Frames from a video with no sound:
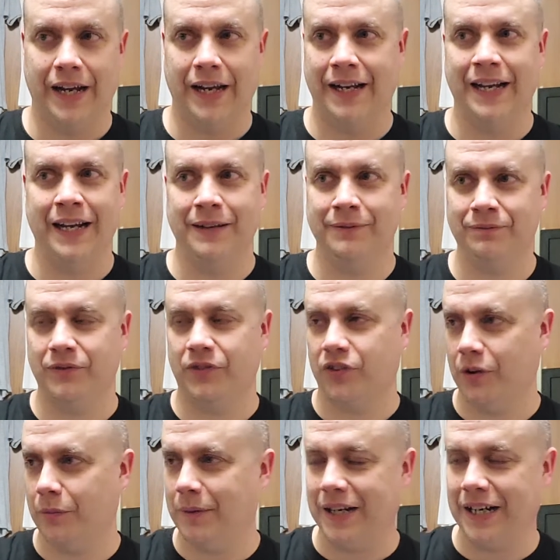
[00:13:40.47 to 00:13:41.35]
and then
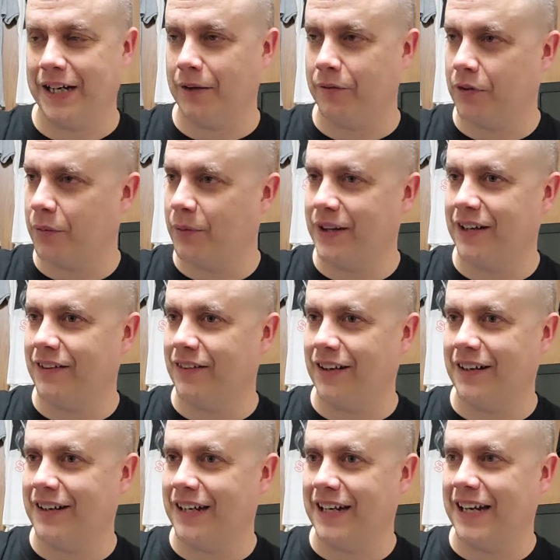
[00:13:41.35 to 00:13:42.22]
somebody comes up with this
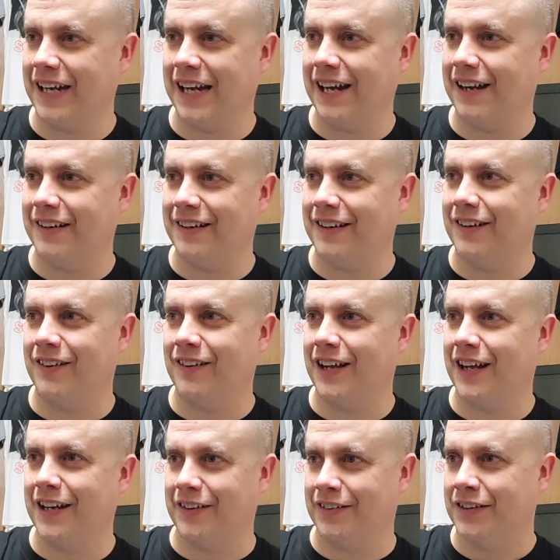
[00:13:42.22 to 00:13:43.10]
idea, hey, I need a
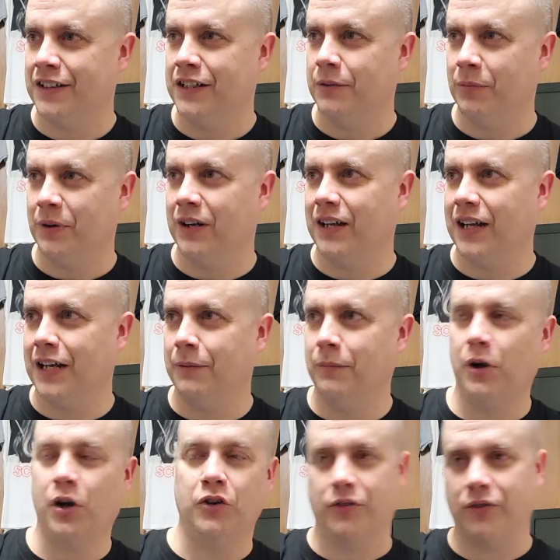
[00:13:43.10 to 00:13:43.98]
light. I'm going to light a
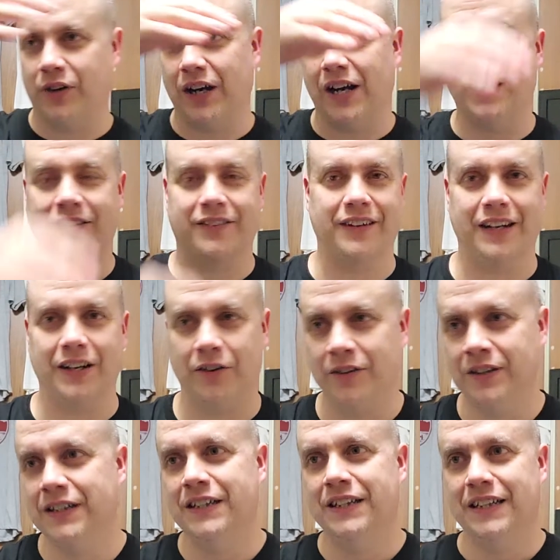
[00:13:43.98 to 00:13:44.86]
Molotov
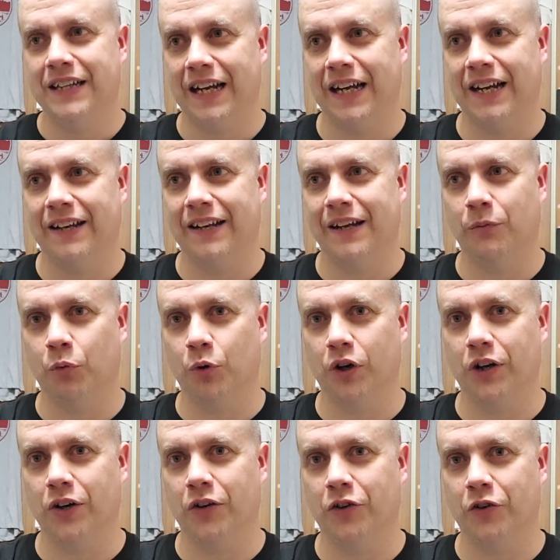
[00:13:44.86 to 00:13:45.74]
cocktail, and then
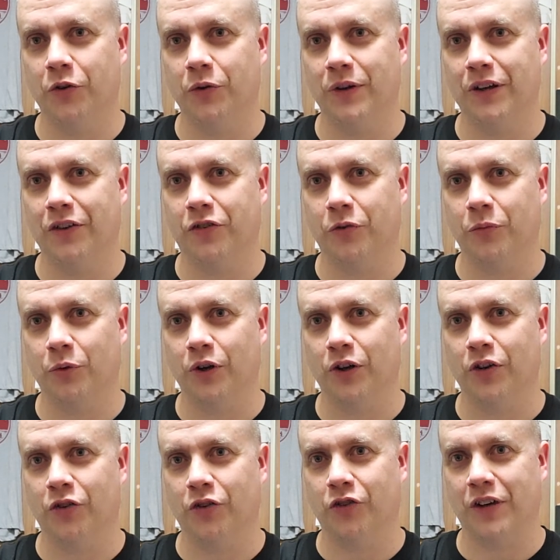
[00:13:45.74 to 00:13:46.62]
we're going to do this, and we're
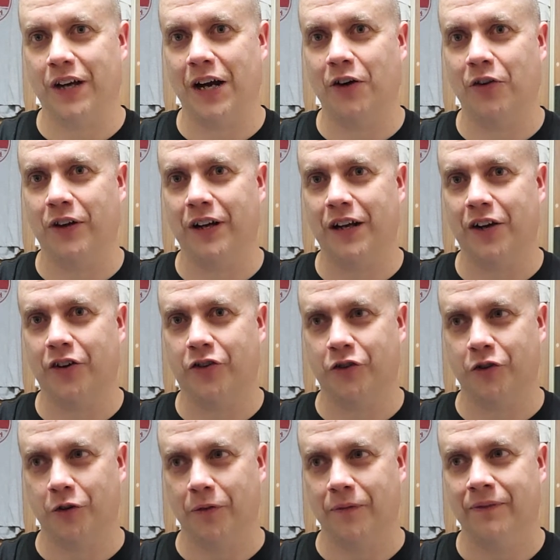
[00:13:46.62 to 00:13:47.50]
going to scare the
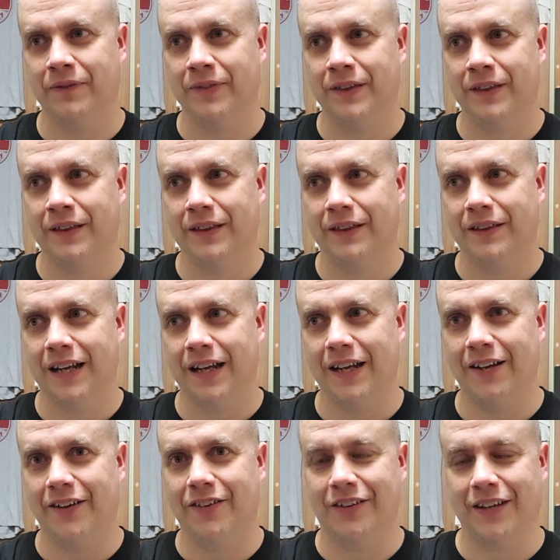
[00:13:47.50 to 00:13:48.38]
usher.
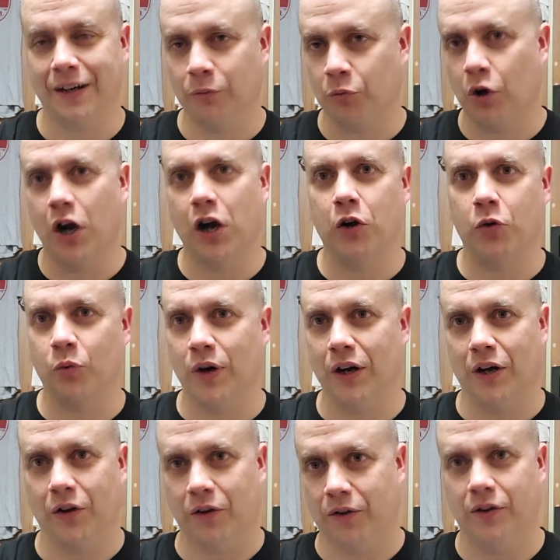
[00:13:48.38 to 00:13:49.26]
And then Sam
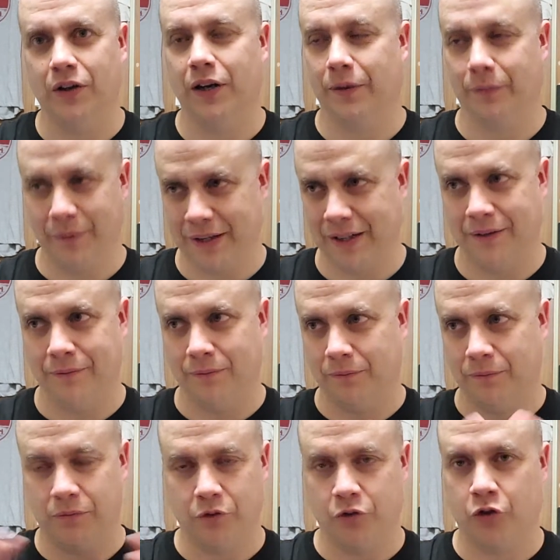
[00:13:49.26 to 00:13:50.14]
Rockwell um,
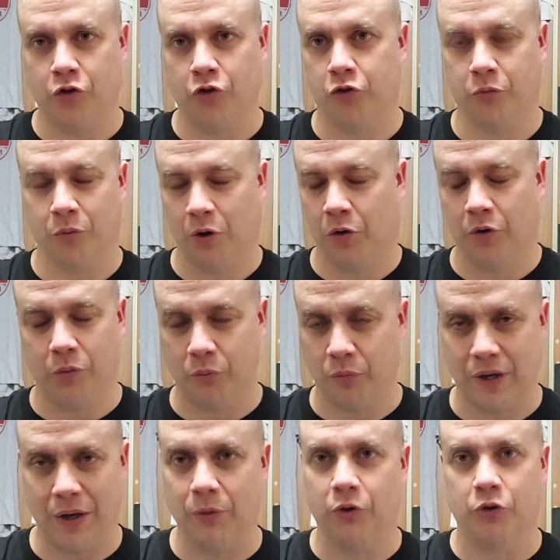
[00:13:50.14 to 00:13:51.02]
and Saoirse
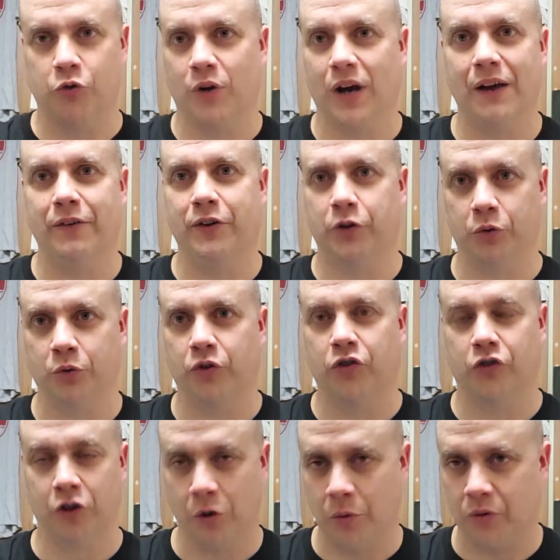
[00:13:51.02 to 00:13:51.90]
Ronan, they were driving through the
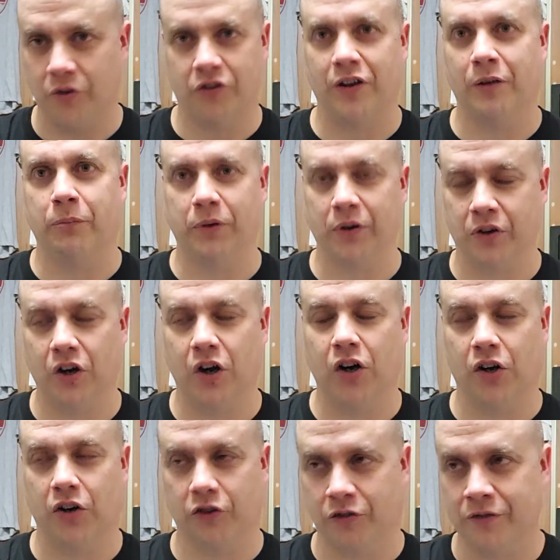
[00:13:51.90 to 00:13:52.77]
snow in separate
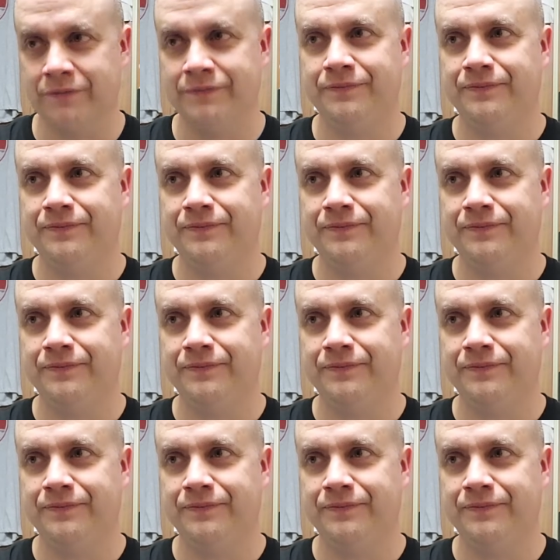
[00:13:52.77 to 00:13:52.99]
cars,